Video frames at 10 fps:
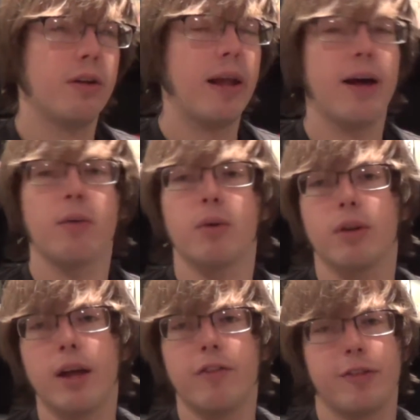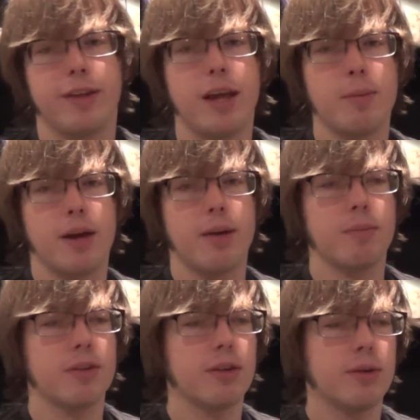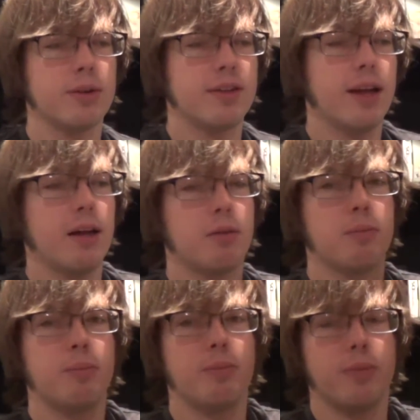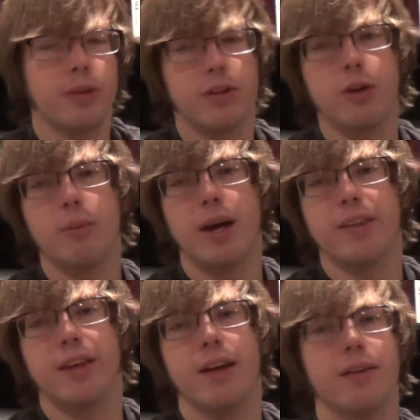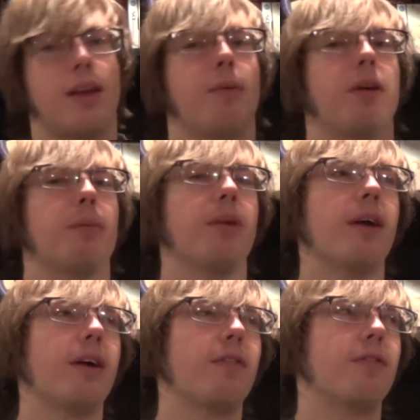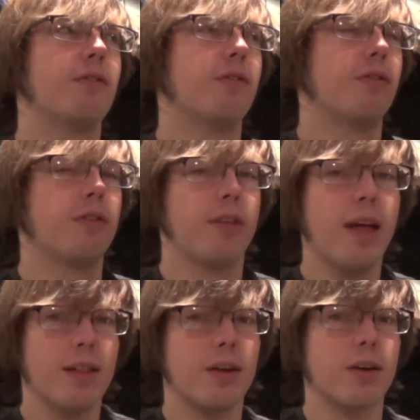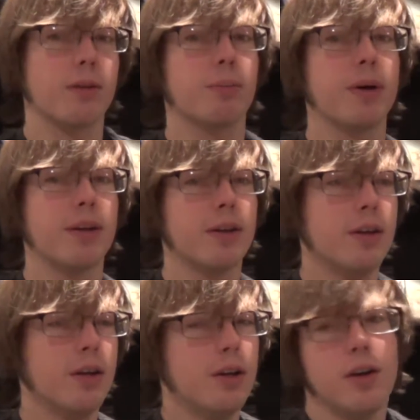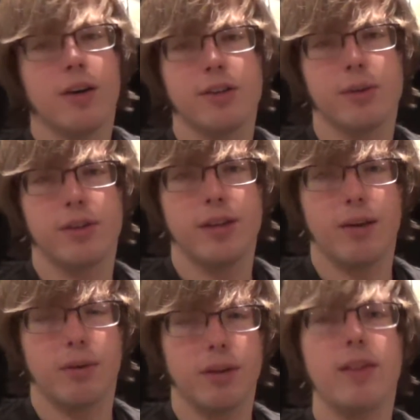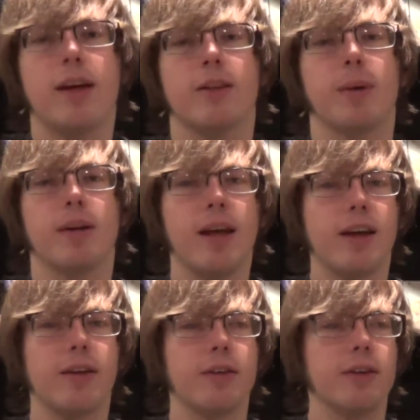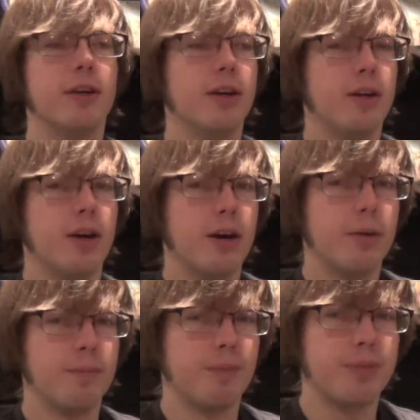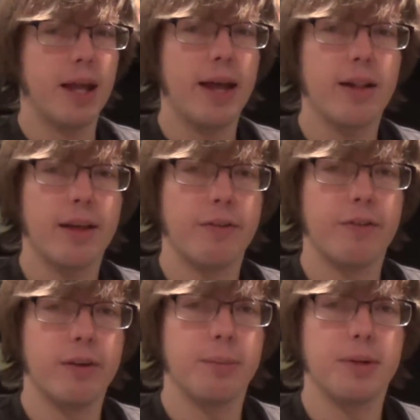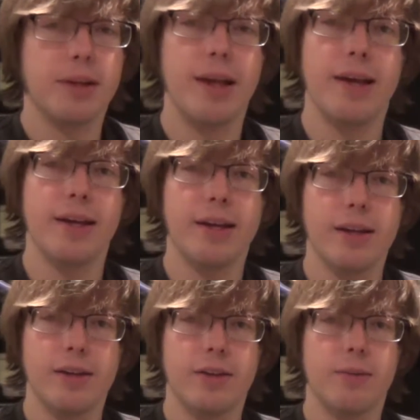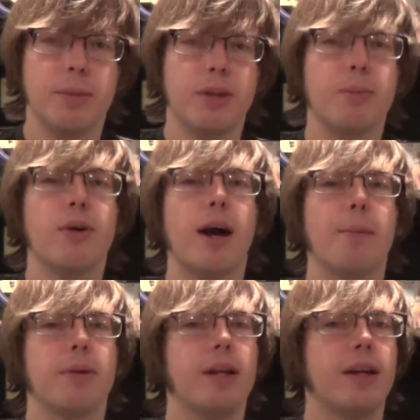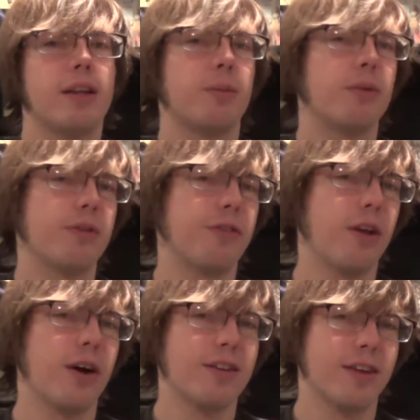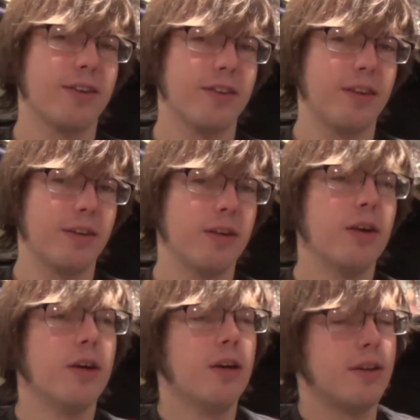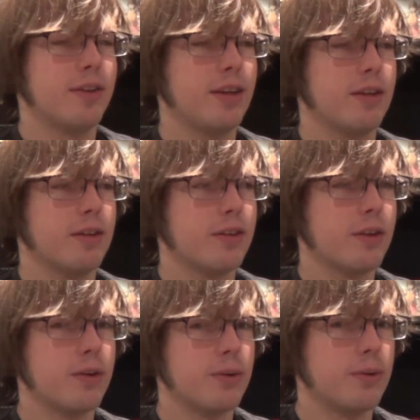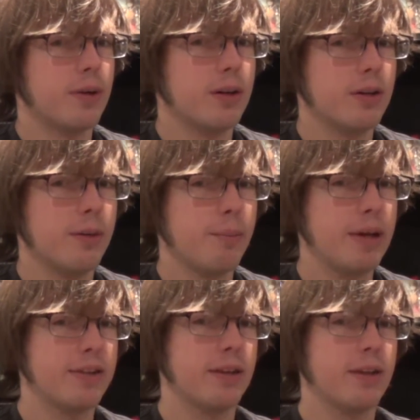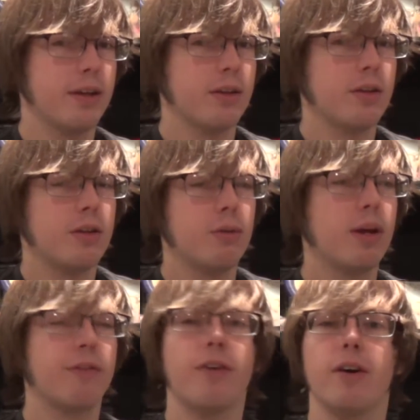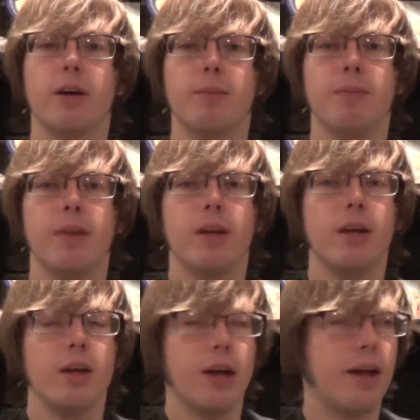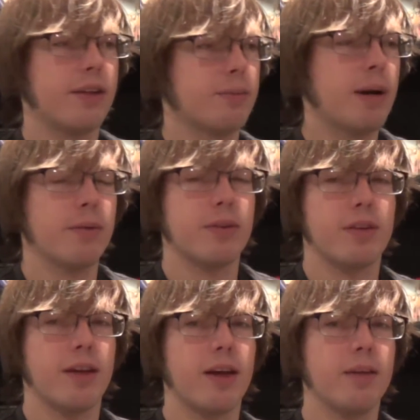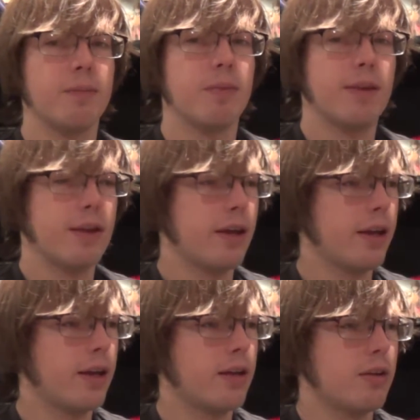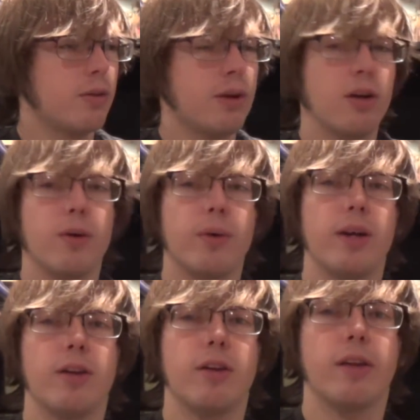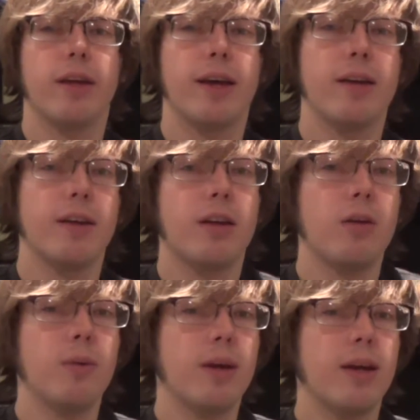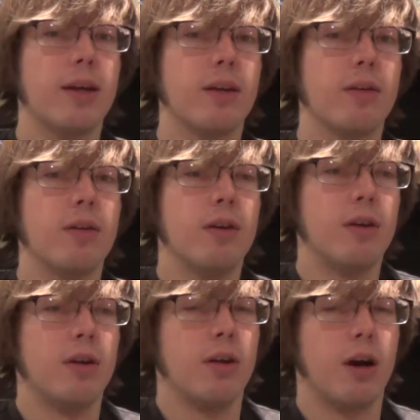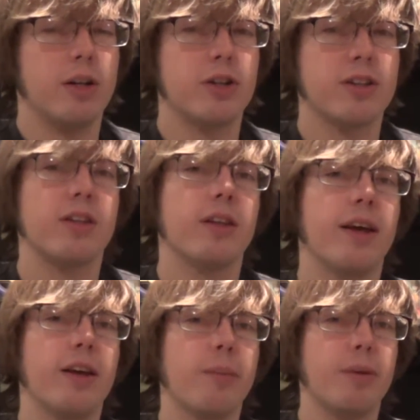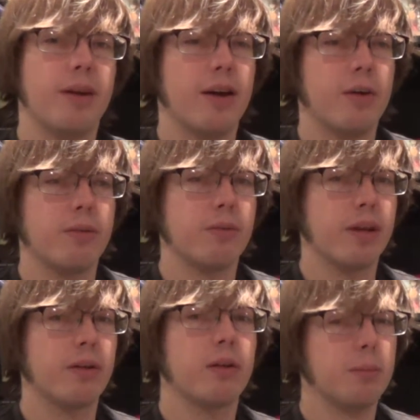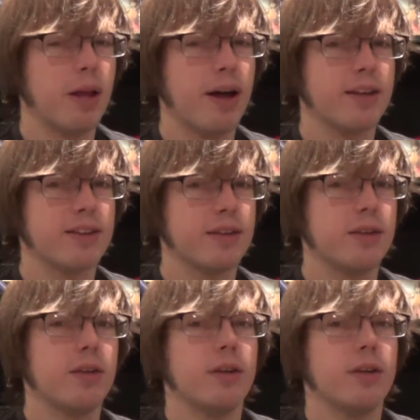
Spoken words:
Not in real life, in the game time. So it's not so bad that I wouldn't play it for that long, but also it's not really that spectacular. I had a lot of fun playing it, but the more I played it, the more flaws I seen. See, so basically, you get a farm on this mountainside, and you can go into the land and you can adjust the land up and down like little blocks.